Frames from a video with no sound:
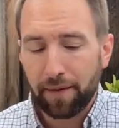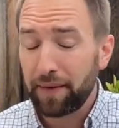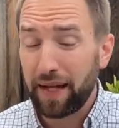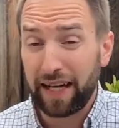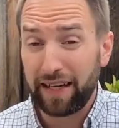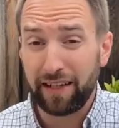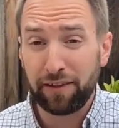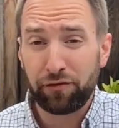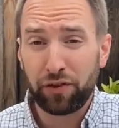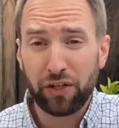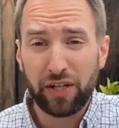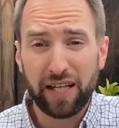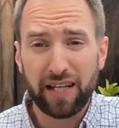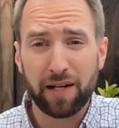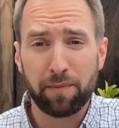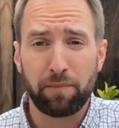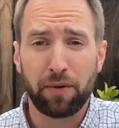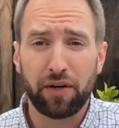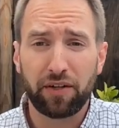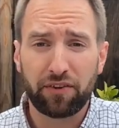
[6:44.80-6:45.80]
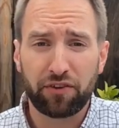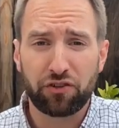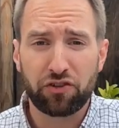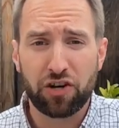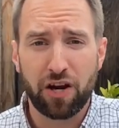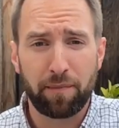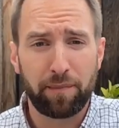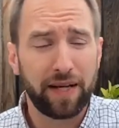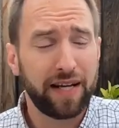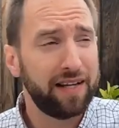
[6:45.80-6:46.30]
And if you hear the birds
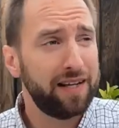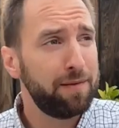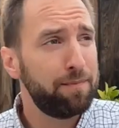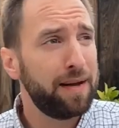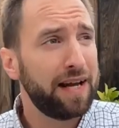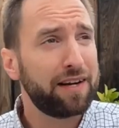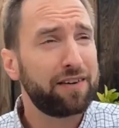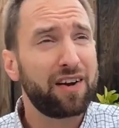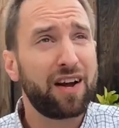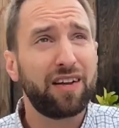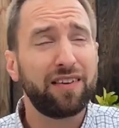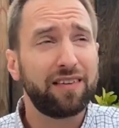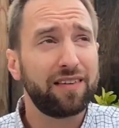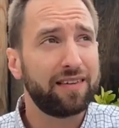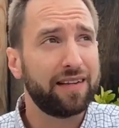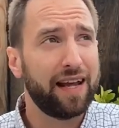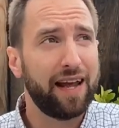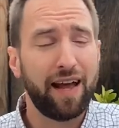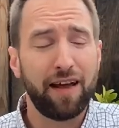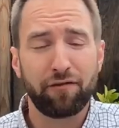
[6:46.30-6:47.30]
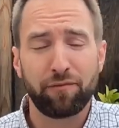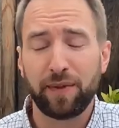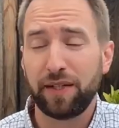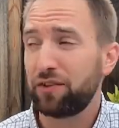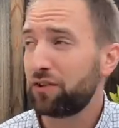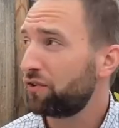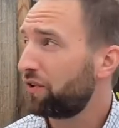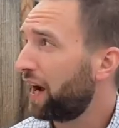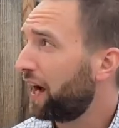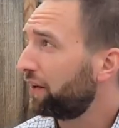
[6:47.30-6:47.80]
chirping in the background, they have me
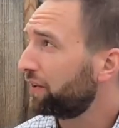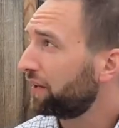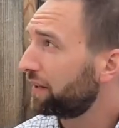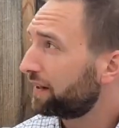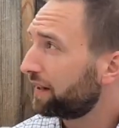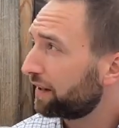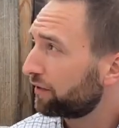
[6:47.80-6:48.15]
surrounded.